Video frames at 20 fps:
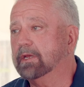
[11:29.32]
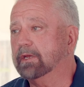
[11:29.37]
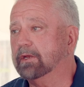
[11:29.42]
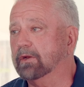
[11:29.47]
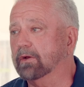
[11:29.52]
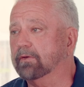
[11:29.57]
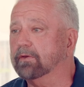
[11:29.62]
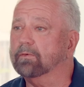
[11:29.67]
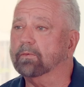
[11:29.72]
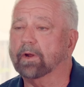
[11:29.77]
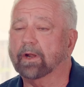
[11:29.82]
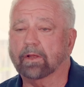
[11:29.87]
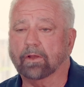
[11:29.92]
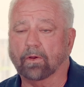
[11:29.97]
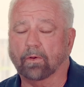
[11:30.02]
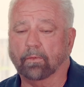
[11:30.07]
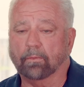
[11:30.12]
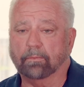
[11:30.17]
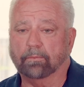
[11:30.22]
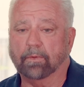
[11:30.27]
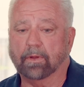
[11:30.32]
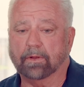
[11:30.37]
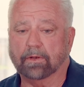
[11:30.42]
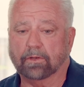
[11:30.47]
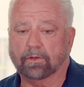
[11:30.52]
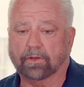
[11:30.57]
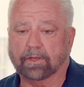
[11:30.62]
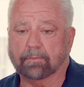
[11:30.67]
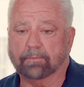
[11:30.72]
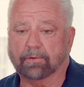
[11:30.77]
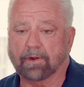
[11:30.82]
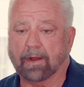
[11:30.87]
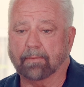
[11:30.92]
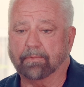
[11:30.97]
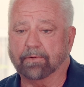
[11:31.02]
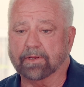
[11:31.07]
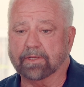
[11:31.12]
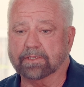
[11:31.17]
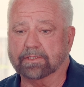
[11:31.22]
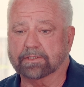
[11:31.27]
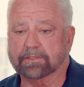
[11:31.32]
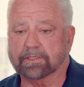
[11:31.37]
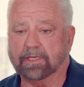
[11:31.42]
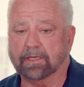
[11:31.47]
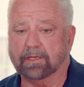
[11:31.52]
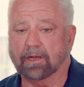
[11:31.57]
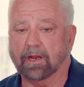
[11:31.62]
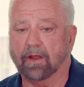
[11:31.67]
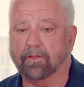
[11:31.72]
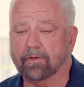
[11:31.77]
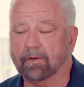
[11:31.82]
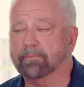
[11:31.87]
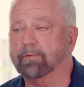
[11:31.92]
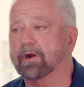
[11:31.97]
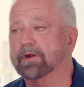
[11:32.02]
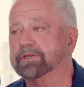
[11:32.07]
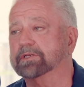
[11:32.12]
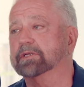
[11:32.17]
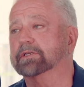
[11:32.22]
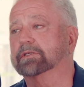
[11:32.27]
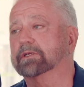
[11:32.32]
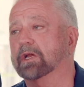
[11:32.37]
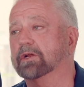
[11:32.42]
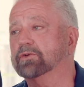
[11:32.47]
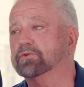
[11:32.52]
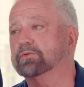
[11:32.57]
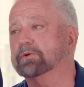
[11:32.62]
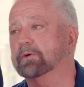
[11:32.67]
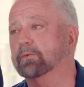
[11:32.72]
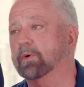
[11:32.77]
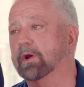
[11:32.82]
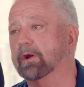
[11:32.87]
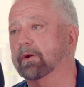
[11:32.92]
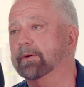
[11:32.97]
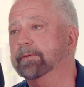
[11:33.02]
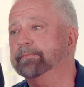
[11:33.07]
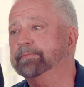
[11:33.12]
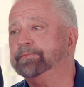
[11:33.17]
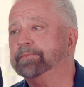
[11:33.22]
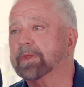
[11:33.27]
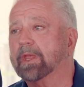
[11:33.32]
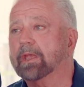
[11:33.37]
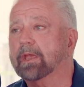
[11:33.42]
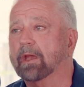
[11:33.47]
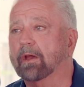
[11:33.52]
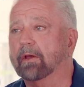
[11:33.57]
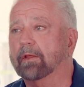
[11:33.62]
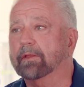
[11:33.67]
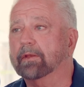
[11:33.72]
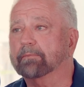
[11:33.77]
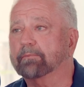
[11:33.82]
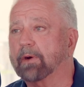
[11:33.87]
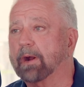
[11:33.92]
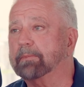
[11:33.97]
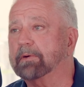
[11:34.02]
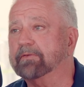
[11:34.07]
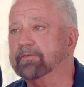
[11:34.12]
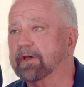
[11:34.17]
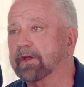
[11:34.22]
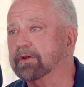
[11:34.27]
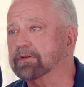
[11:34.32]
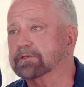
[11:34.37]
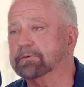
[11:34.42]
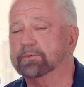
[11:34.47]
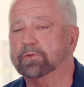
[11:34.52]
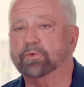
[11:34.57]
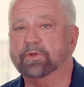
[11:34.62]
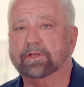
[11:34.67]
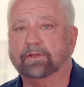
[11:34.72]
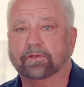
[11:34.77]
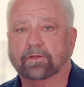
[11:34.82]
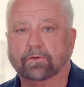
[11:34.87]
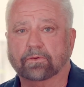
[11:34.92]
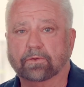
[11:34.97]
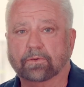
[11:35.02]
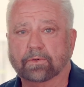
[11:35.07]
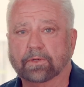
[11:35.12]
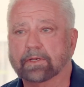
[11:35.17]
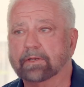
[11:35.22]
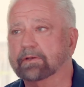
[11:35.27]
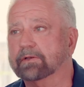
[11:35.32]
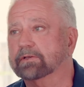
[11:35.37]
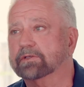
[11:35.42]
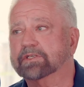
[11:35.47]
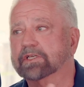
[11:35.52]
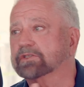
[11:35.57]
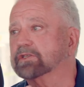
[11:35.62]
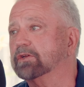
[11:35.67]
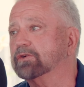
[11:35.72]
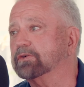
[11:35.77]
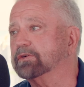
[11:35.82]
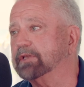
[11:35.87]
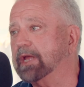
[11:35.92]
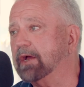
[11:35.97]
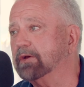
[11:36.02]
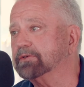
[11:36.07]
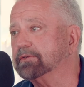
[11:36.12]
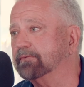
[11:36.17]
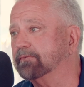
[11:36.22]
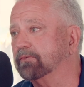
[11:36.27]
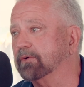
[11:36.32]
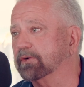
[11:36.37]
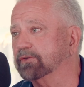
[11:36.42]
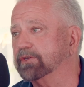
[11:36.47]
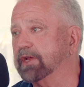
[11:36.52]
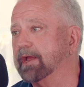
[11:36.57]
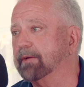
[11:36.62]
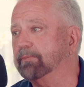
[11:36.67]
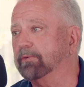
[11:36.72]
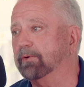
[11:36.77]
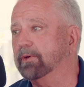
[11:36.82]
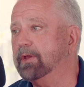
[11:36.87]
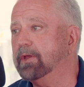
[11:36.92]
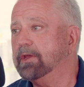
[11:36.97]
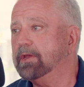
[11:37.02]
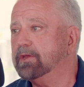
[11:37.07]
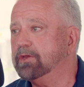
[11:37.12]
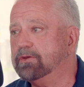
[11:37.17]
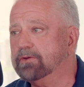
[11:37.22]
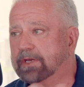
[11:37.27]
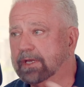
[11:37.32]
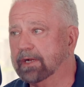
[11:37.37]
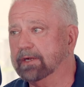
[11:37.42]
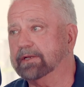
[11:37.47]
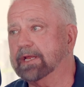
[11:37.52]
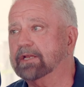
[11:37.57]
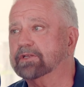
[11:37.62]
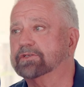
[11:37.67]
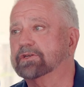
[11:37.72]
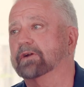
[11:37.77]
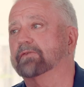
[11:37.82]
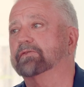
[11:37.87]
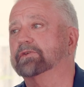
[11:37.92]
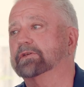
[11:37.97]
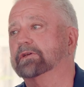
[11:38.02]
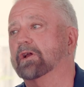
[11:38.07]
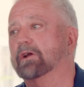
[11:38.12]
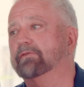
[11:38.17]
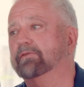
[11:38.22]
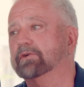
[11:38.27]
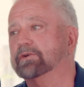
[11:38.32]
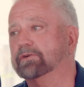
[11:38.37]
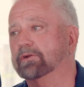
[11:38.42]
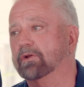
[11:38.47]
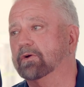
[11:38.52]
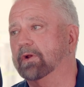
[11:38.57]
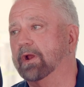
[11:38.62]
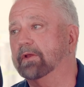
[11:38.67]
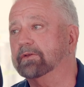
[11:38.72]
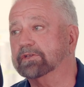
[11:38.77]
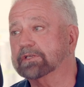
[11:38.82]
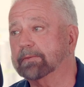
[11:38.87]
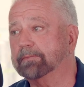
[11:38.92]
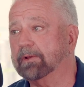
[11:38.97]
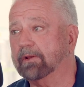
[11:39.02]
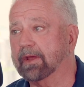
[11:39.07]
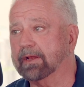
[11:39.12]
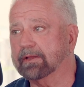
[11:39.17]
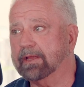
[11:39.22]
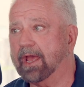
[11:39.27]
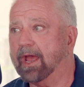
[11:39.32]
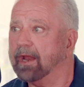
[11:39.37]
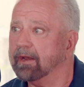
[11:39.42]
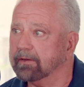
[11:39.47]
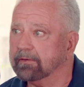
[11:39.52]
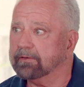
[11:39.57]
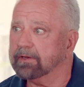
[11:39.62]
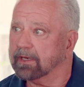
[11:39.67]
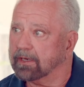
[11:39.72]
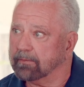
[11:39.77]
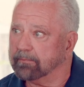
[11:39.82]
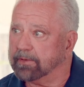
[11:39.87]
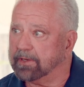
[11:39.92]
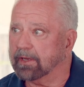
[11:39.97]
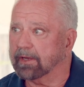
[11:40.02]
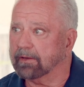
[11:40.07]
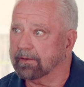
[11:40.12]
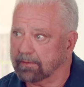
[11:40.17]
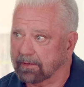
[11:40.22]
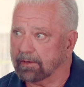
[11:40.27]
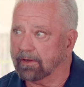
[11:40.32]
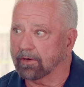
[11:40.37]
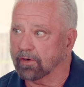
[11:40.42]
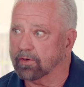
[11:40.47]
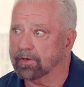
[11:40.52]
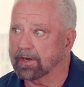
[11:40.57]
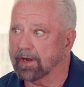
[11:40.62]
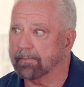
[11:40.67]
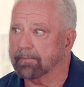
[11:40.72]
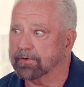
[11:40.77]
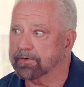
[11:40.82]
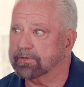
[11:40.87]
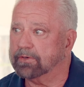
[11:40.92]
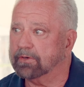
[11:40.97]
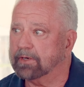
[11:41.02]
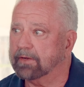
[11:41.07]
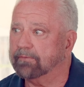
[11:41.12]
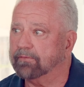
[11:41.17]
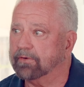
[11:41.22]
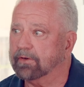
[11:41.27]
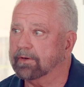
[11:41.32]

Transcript: You want to go look at properties in other parts of this country where the property values are between $200,000 and $600,000, for example. You get a debt service coverage loan on something like that. It could be a good opportunity for you.